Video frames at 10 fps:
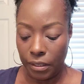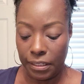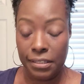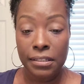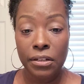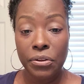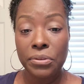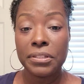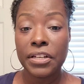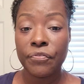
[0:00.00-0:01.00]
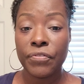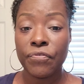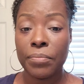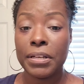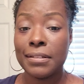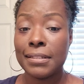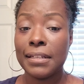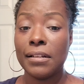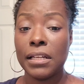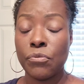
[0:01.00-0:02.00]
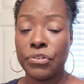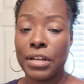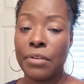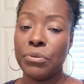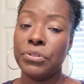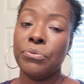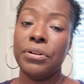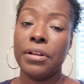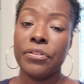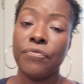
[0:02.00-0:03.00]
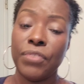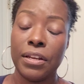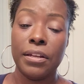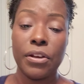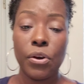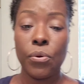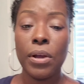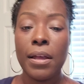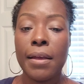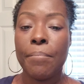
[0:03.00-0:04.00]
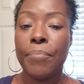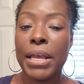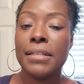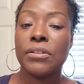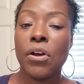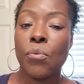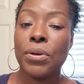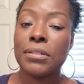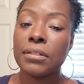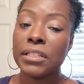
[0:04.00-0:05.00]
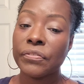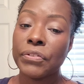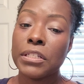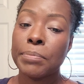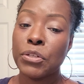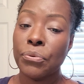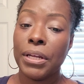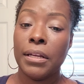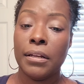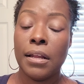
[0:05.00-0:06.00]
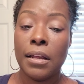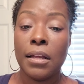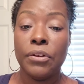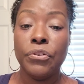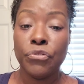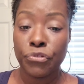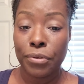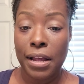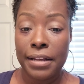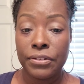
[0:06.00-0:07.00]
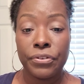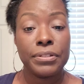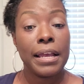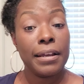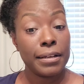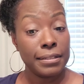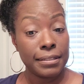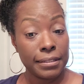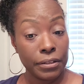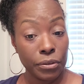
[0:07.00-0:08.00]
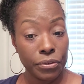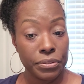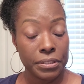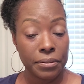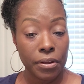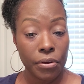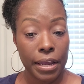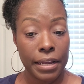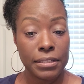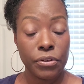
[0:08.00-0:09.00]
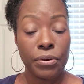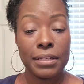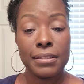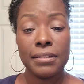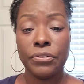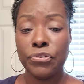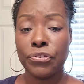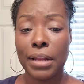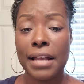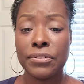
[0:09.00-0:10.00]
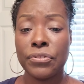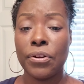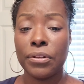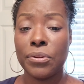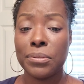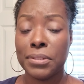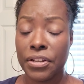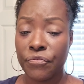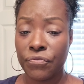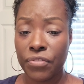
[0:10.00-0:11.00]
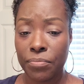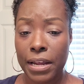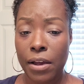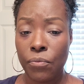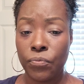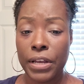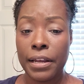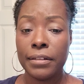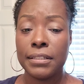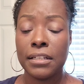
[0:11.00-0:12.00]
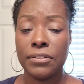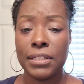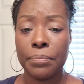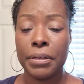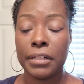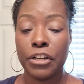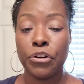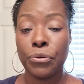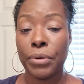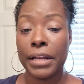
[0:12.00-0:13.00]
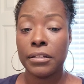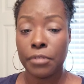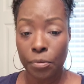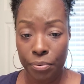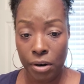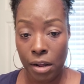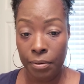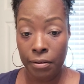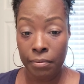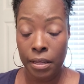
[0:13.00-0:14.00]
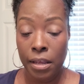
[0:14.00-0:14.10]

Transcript: This is a little different from concealing, which I will do another video based on what's the difference between neutralizers and concealers. Okay, so neutralizers are a little different from that. They typically correct a problem,